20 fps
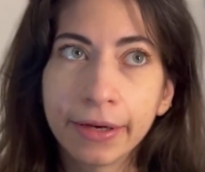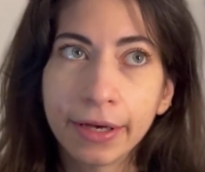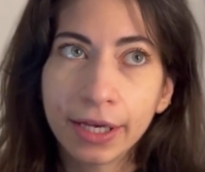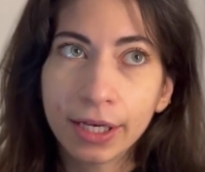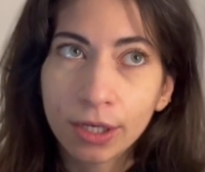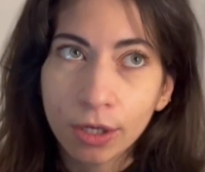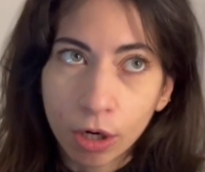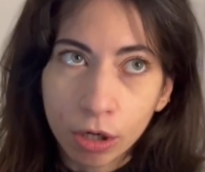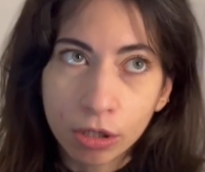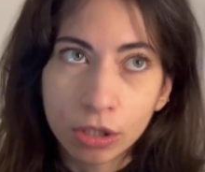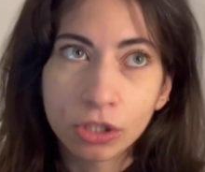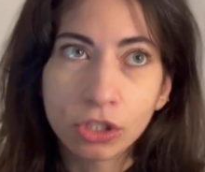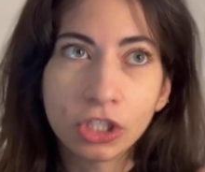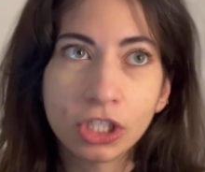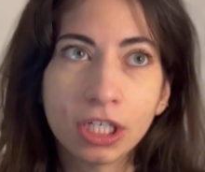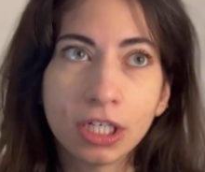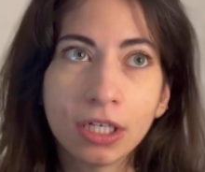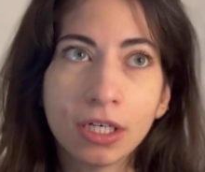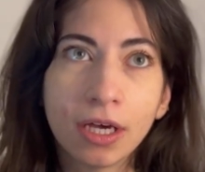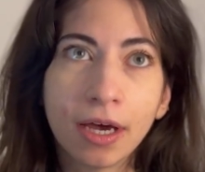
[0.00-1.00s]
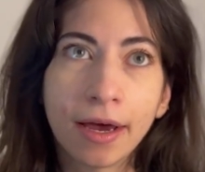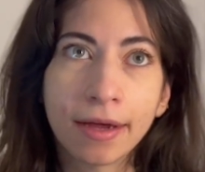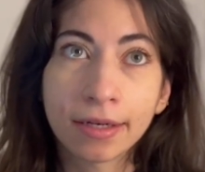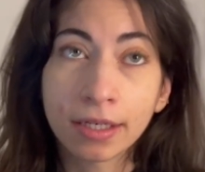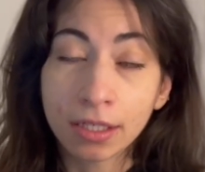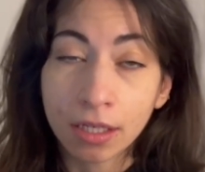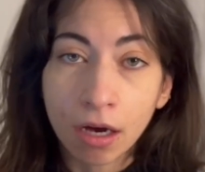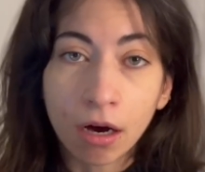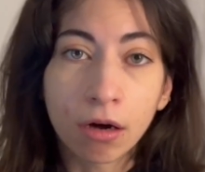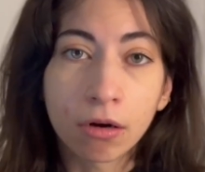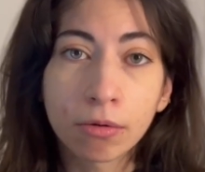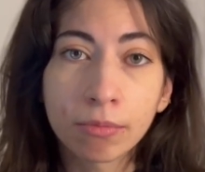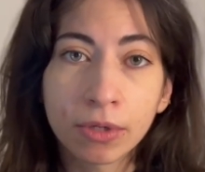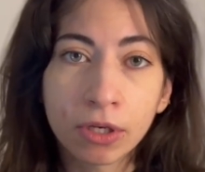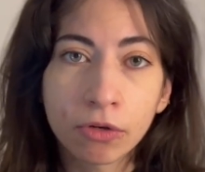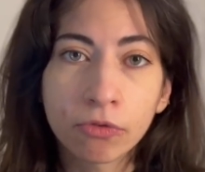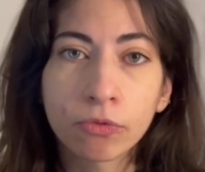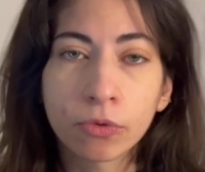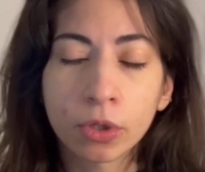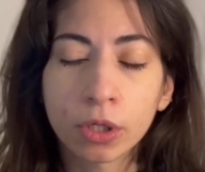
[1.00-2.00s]
ecology and
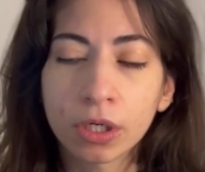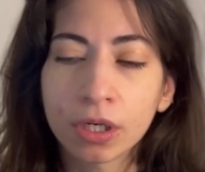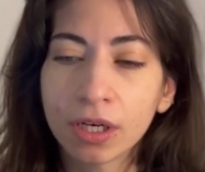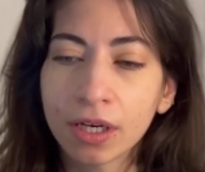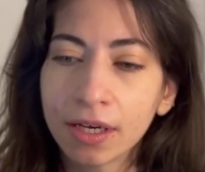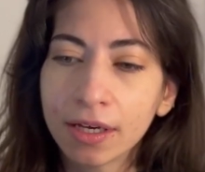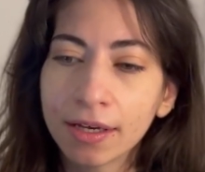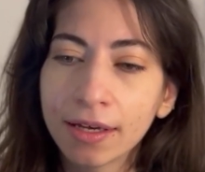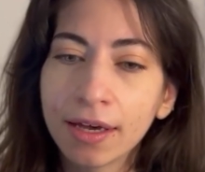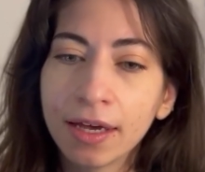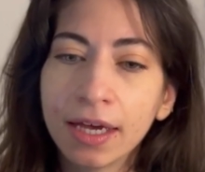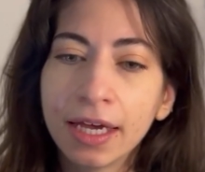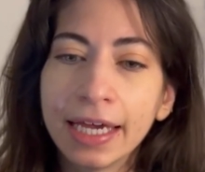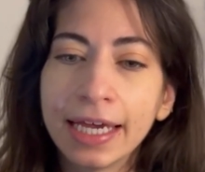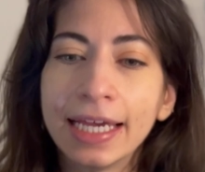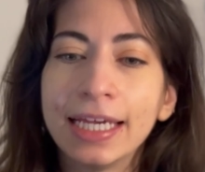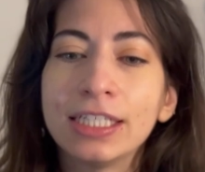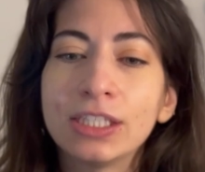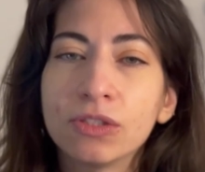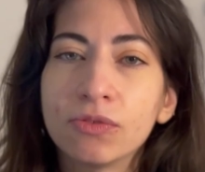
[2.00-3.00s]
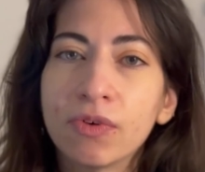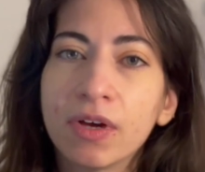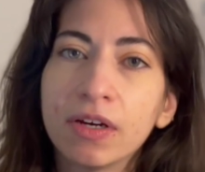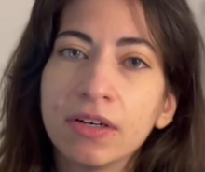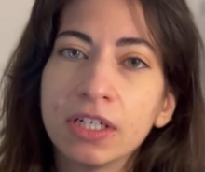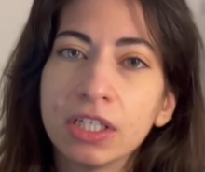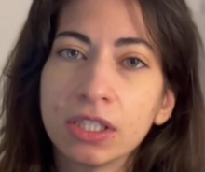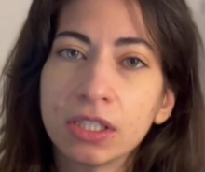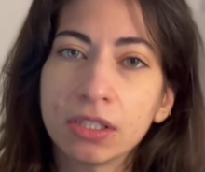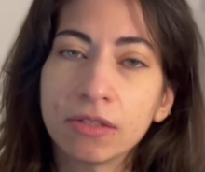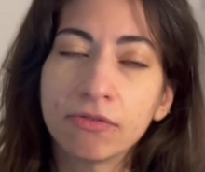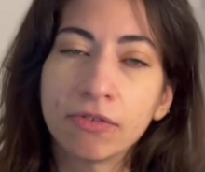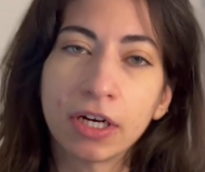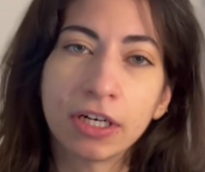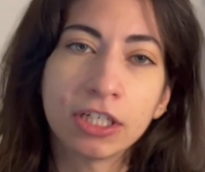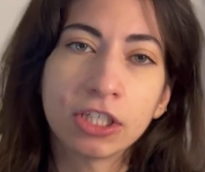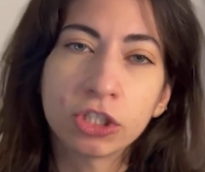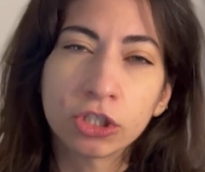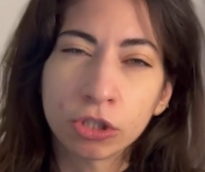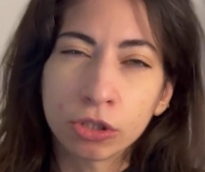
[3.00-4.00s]
economy of working is very,
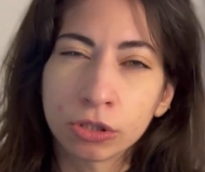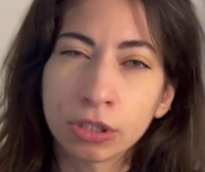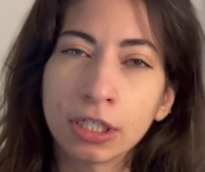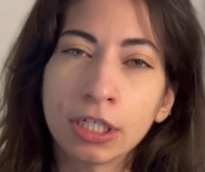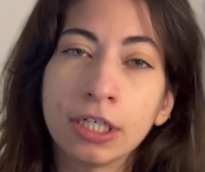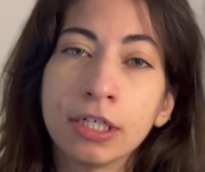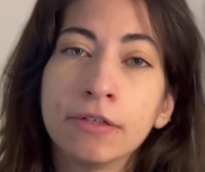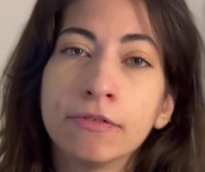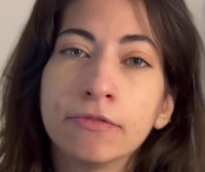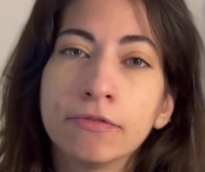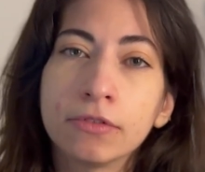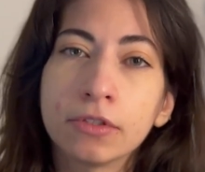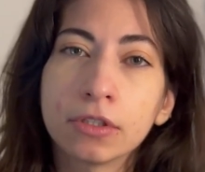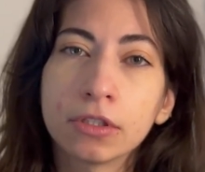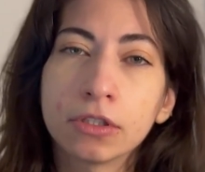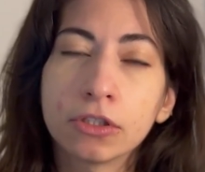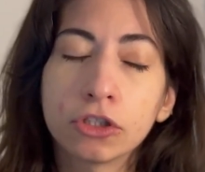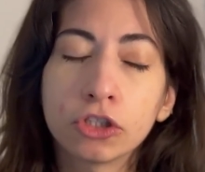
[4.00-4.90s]
very short-lived.